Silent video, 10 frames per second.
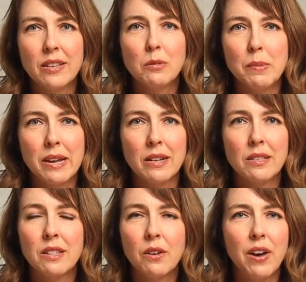this means
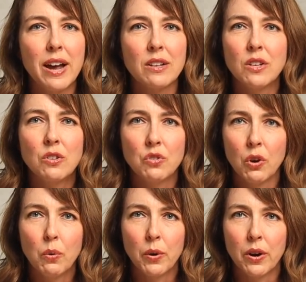that the vaccines
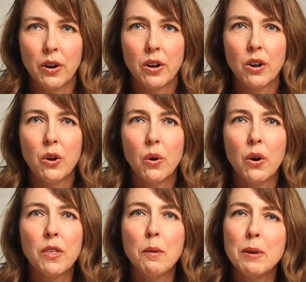don't work
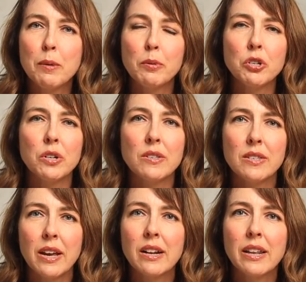or that people should
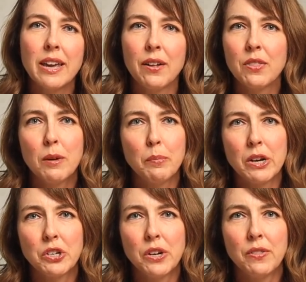suddenly get the
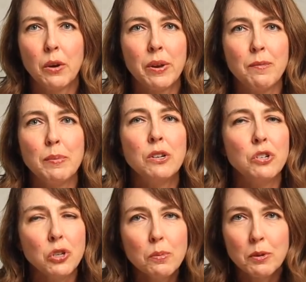impression that we've been
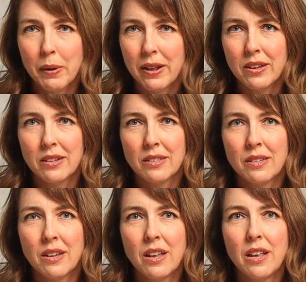duped by
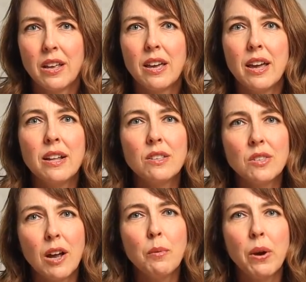this. In
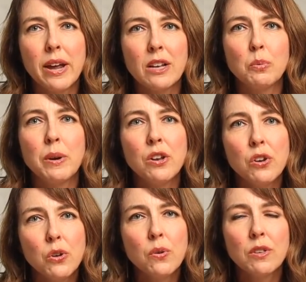some ways, we
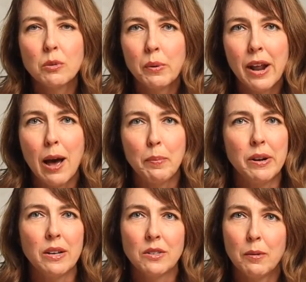knew this would
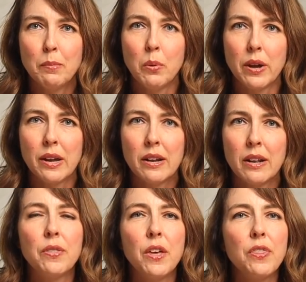happen at some point,
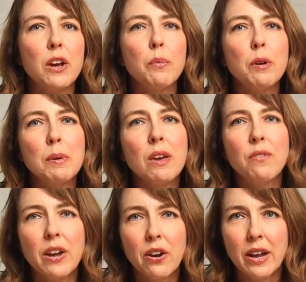that there would be a
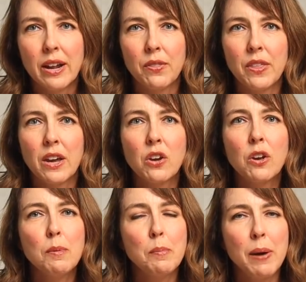variant that
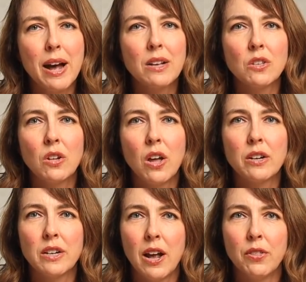could be passed
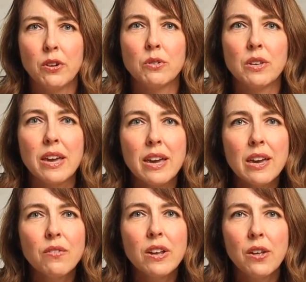along to others,
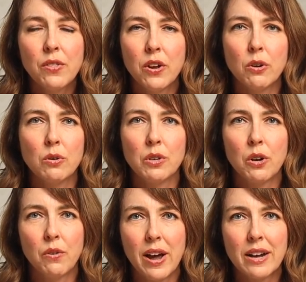even in those that
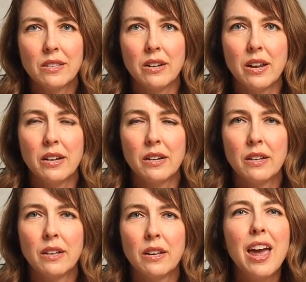are vaccinated.
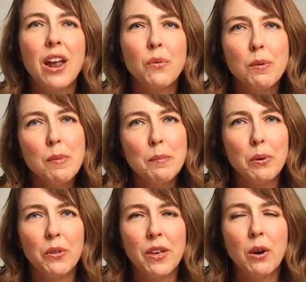And
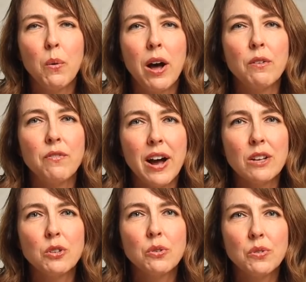remember that while
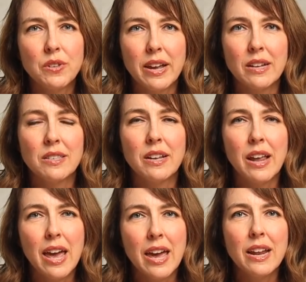Pfizer states
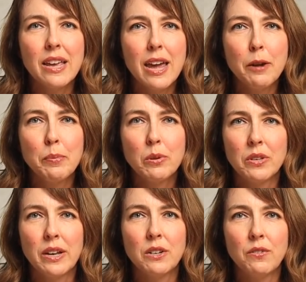that
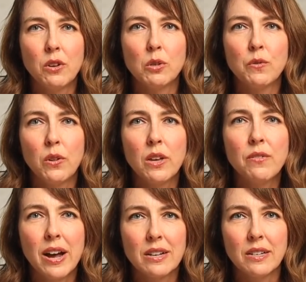88% of those fully
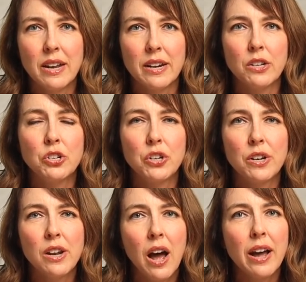vaccinated
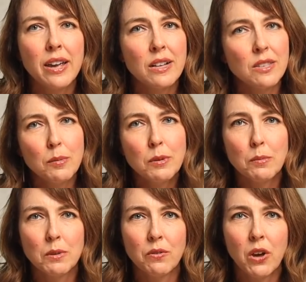should not get
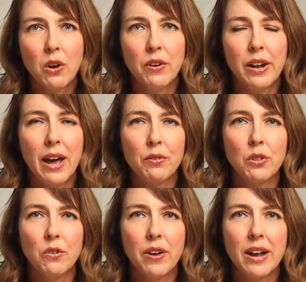symptoms of COVID after
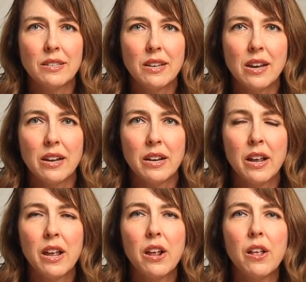their vaccine,
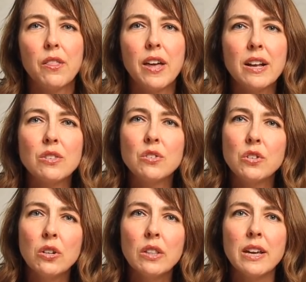that
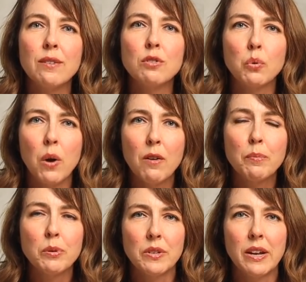still leaves
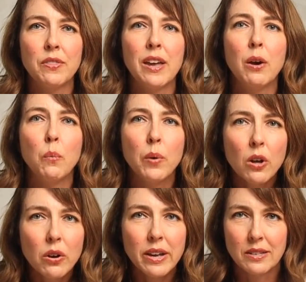12% that
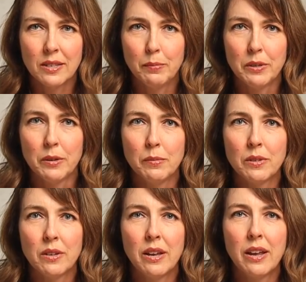will get
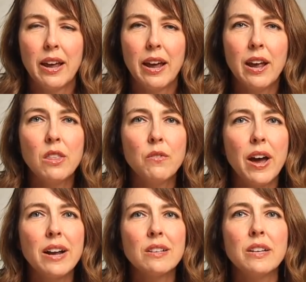symptoms. And the
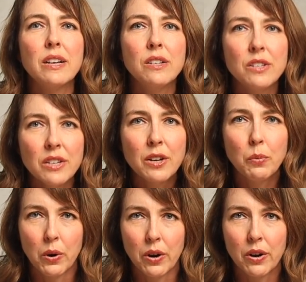vaccine did
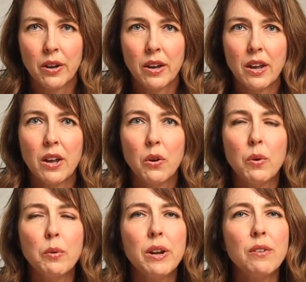work.
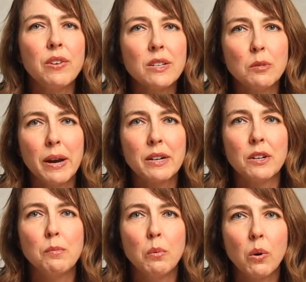We would have
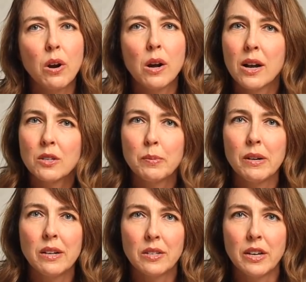expected more
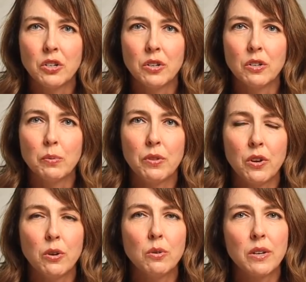hospitalizations with
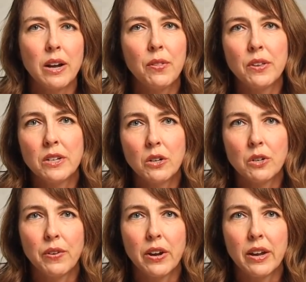those that got the
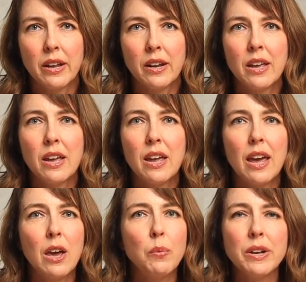Delta variant,
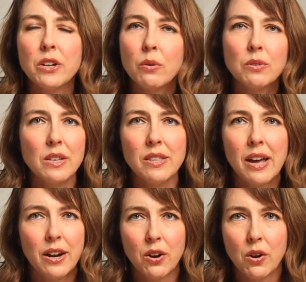and we don't see
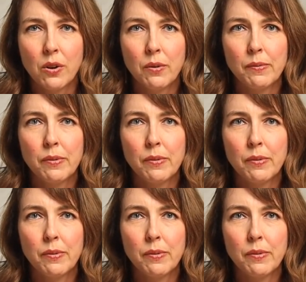that at all.